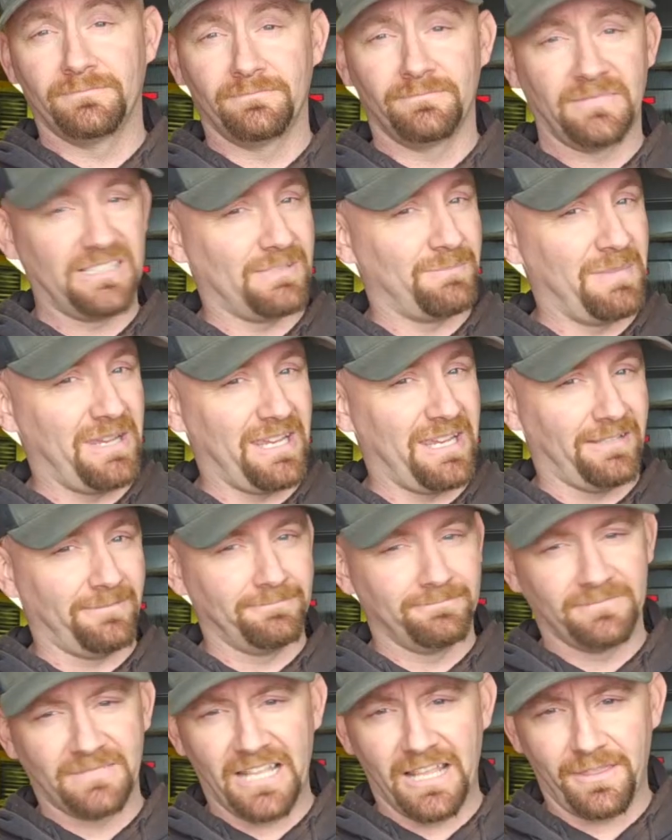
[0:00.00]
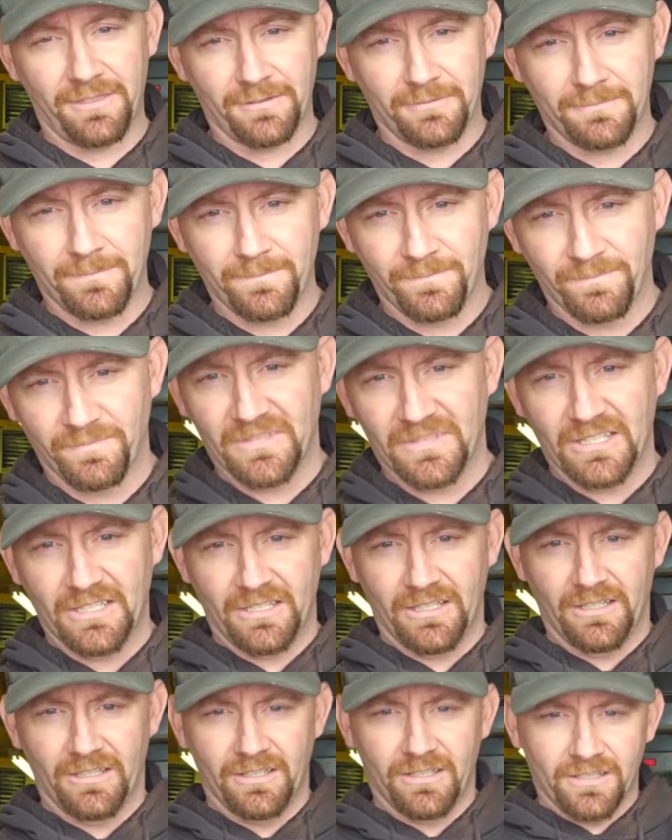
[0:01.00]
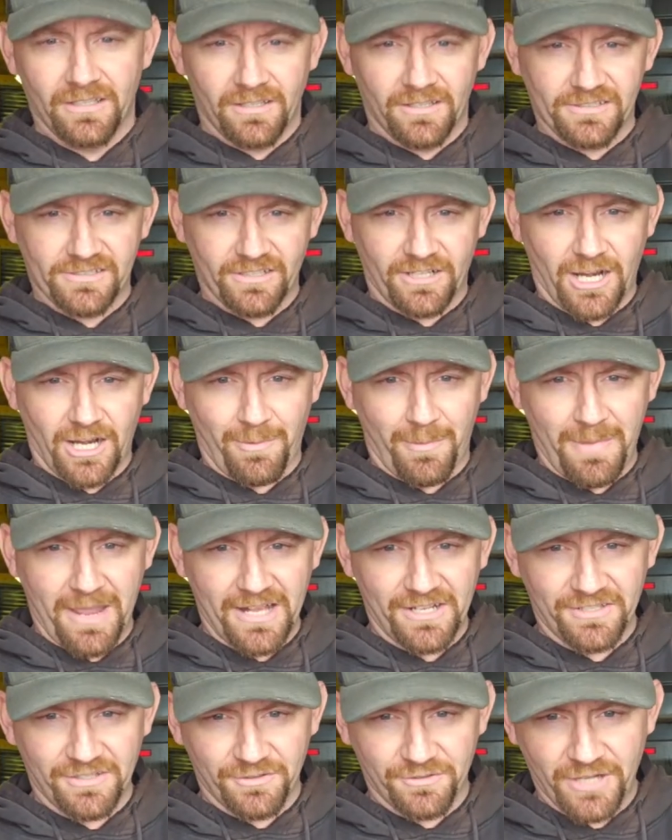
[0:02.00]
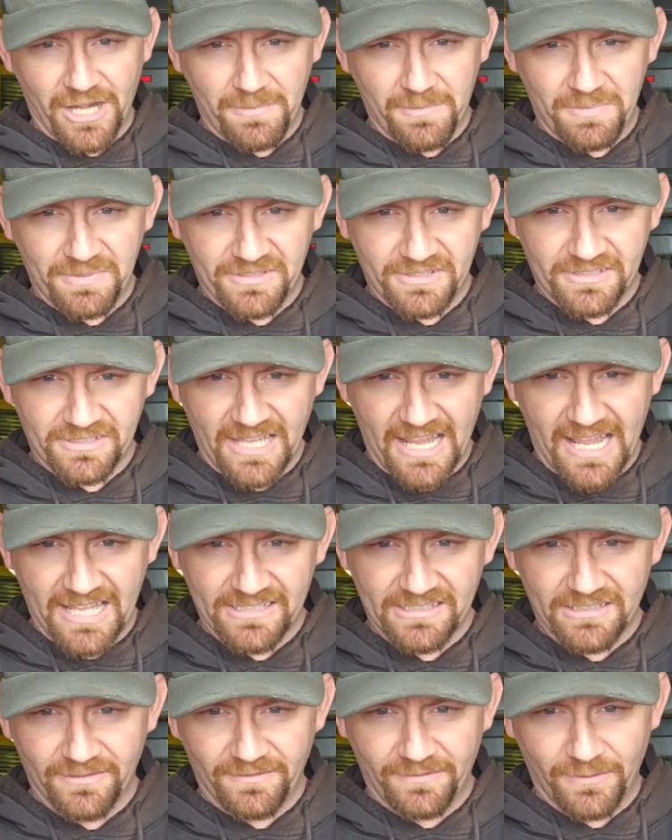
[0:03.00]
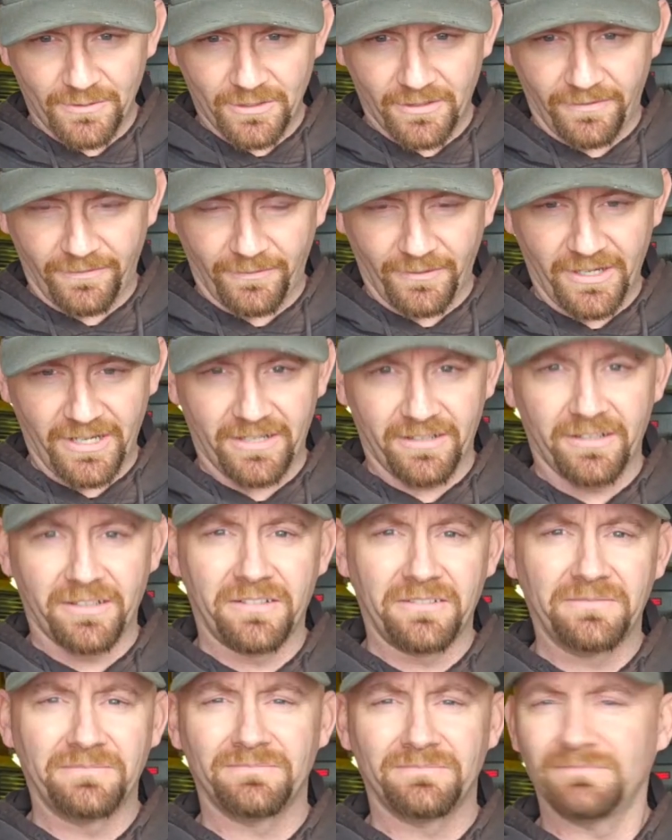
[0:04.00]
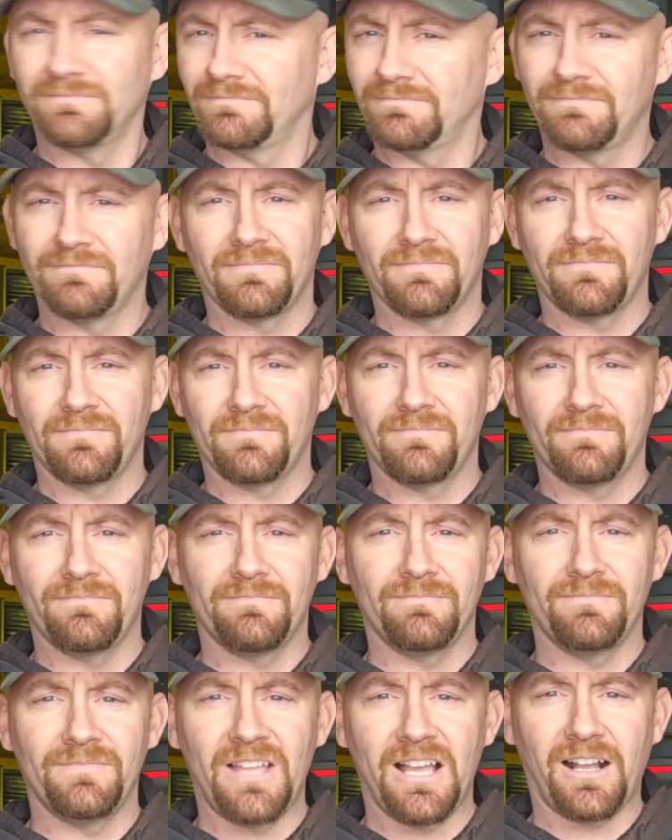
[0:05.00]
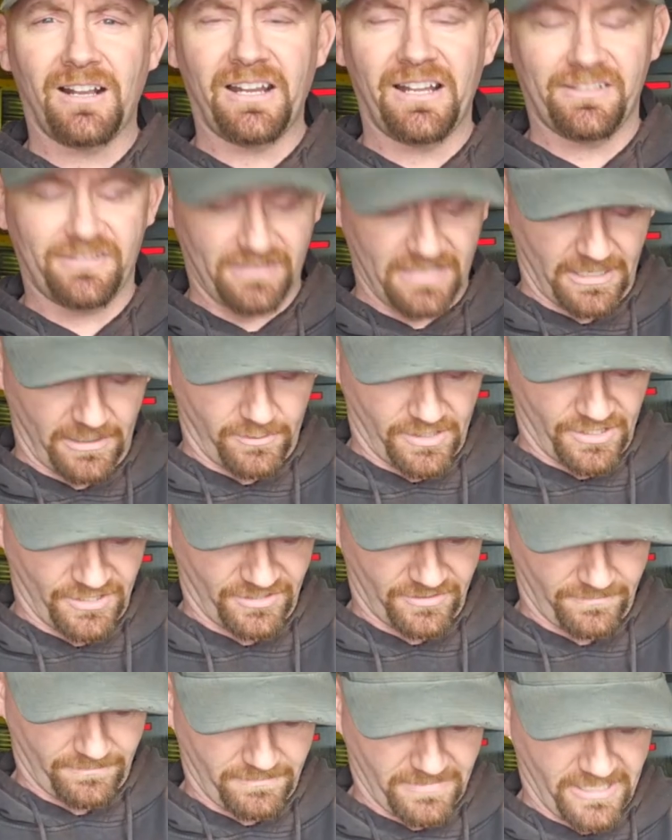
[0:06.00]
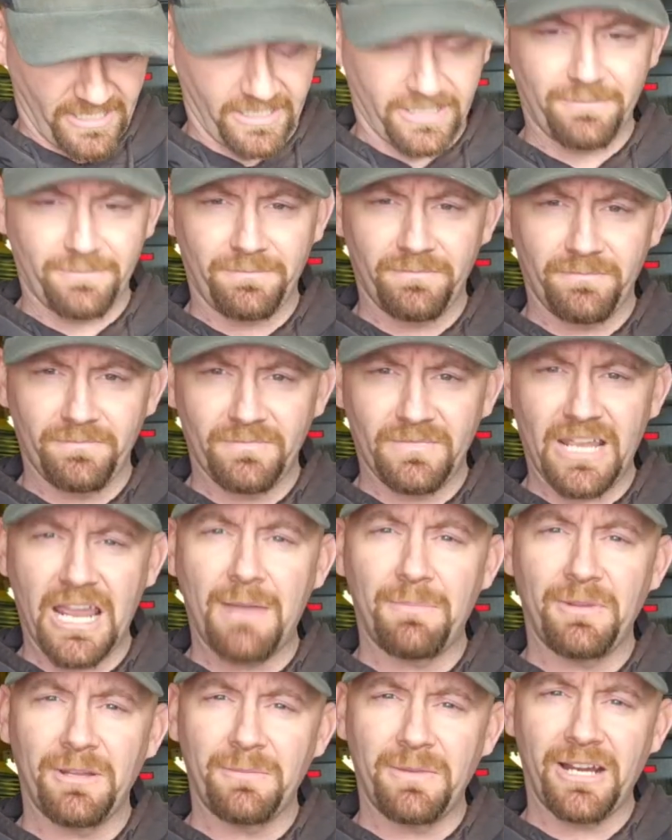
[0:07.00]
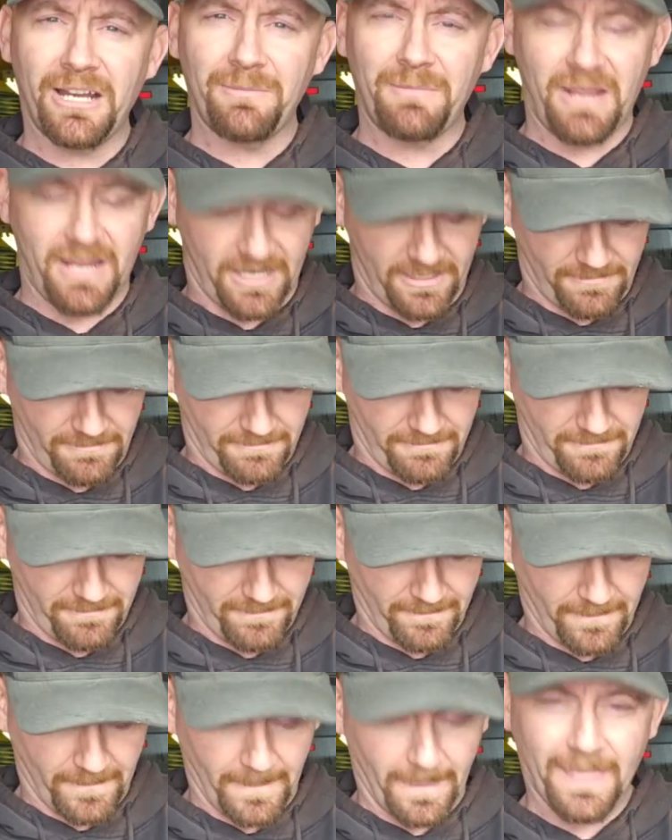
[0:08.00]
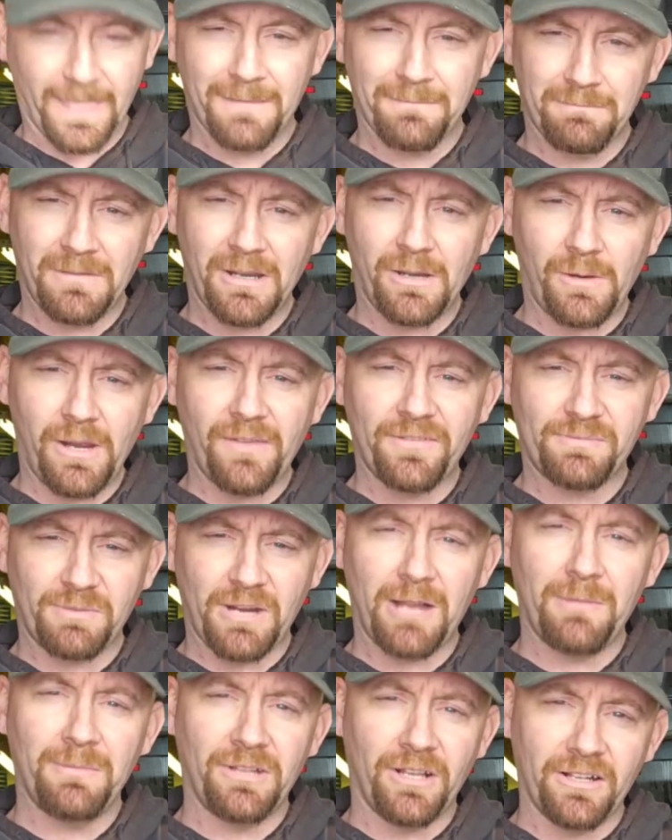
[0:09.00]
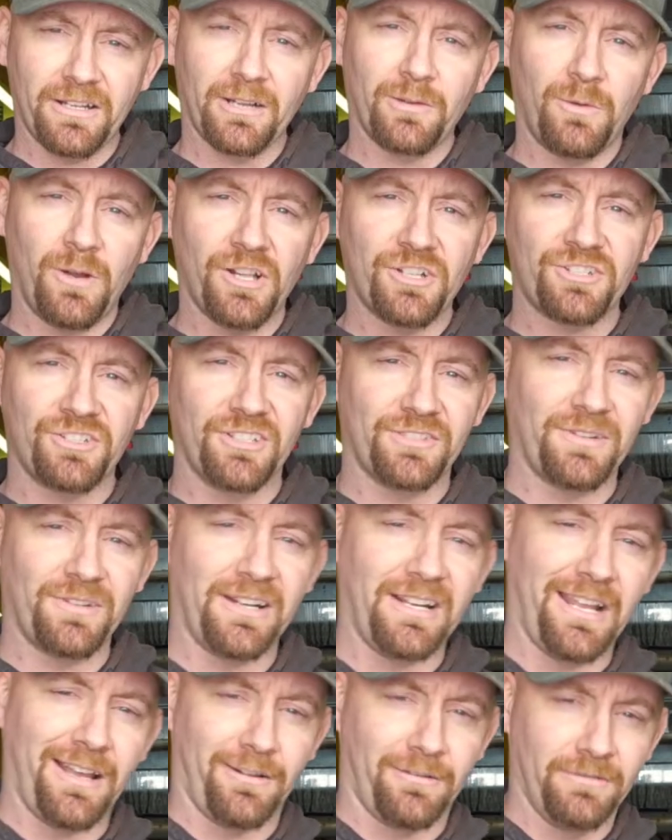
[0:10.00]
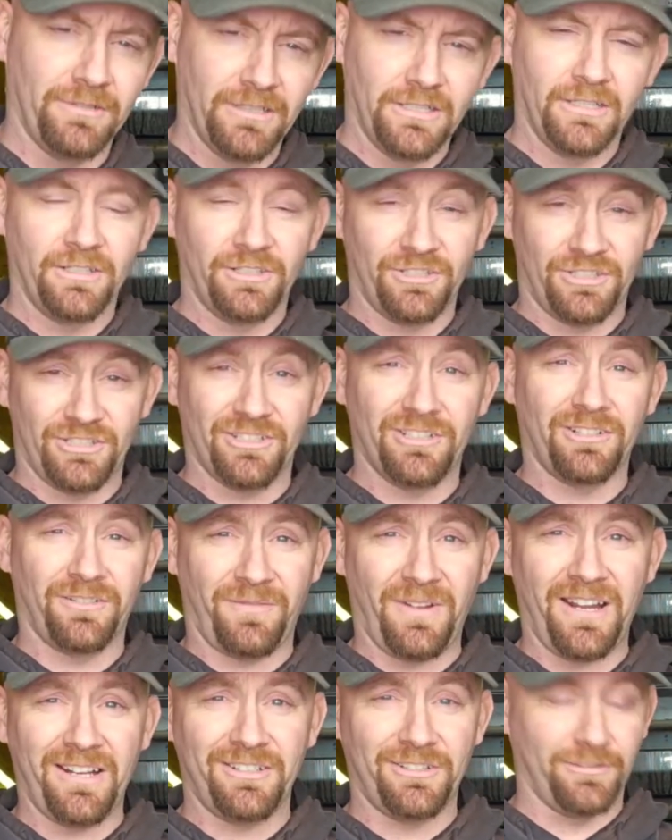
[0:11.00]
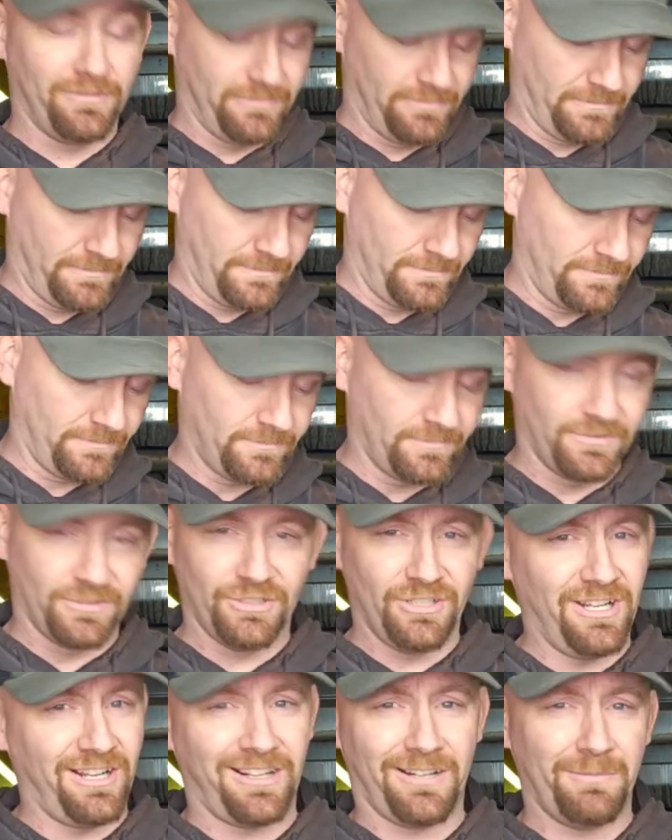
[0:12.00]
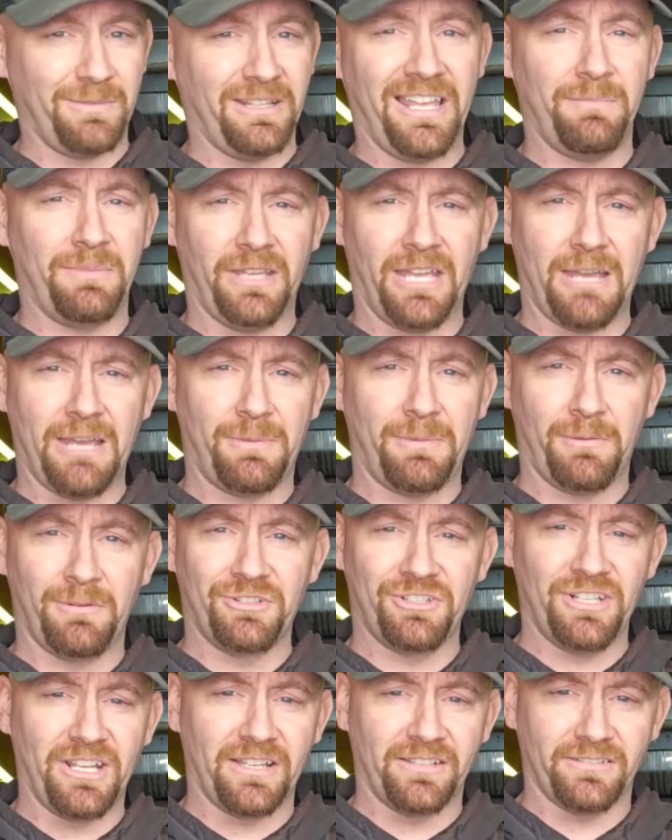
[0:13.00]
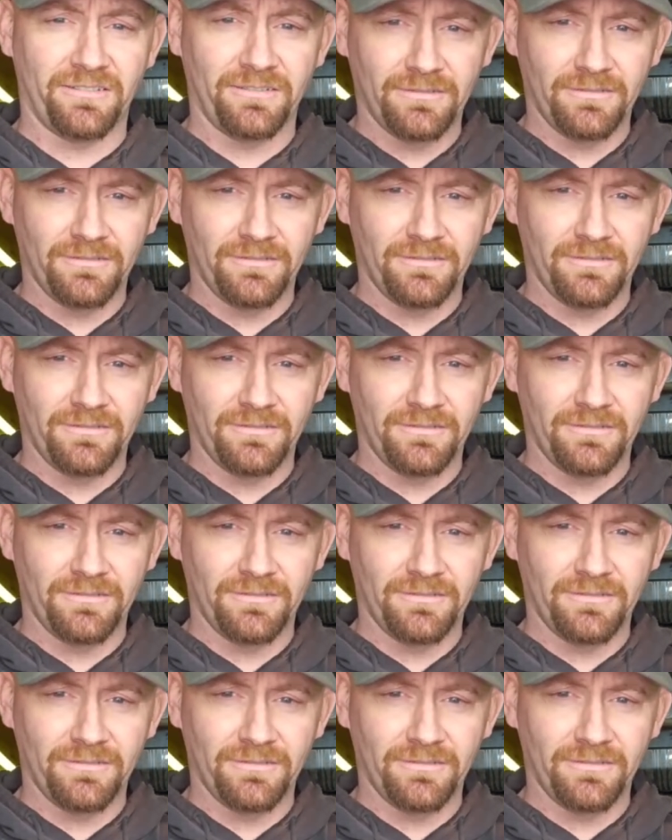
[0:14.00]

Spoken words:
It's me, Nathan. Does the carpet match the drapes? Asking for a friend. Not going to answer that question. Married, happily married man. My wife's probably on here watching this right now. She's going to find you. You're not going to be happy when she does.